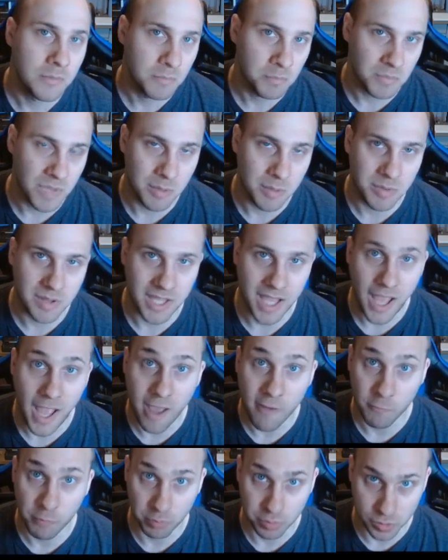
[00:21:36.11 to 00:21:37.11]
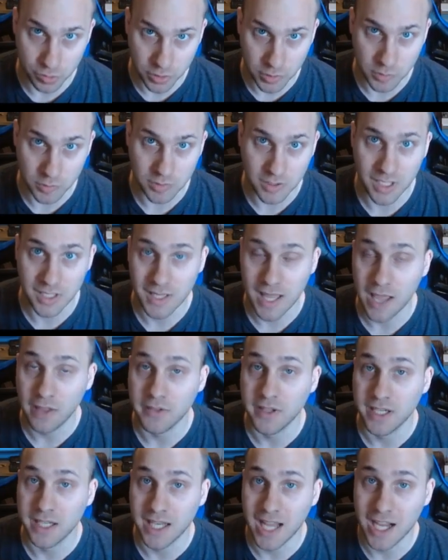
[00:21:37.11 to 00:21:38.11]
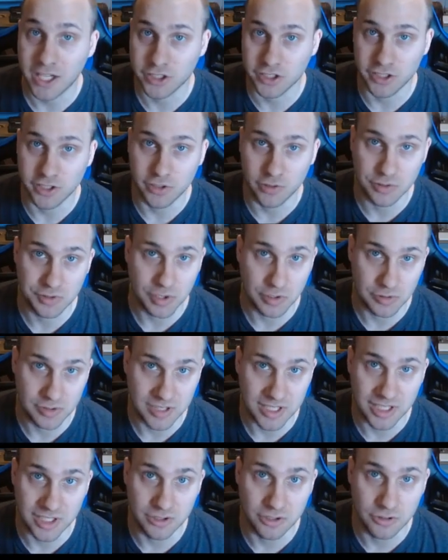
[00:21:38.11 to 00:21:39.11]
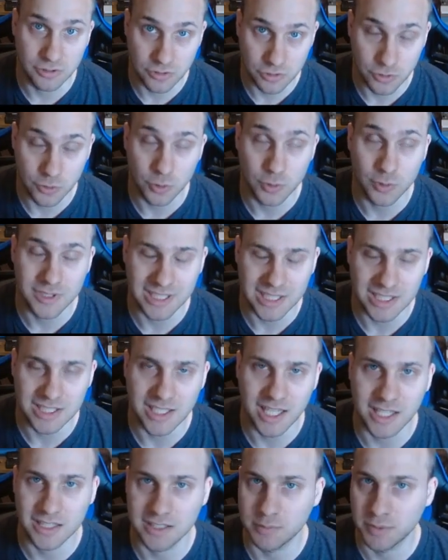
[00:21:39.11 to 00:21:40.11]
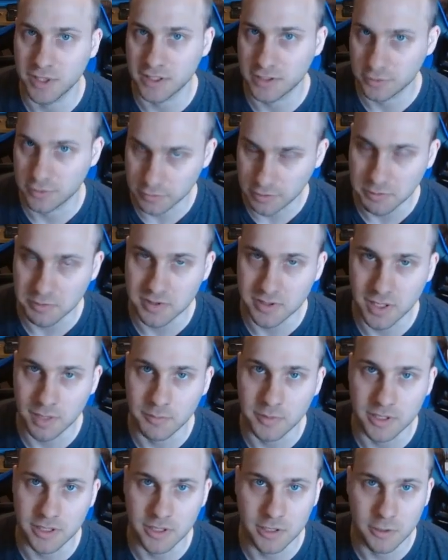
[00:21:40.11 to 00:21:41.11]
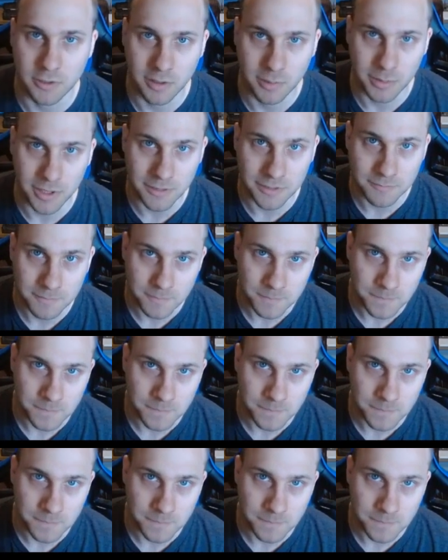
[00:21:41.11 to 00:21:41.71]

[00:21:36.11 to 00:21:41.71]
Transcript: Maybe they have Brute, and now they can actually use those 2 D10s +3 or something. You know what I mean?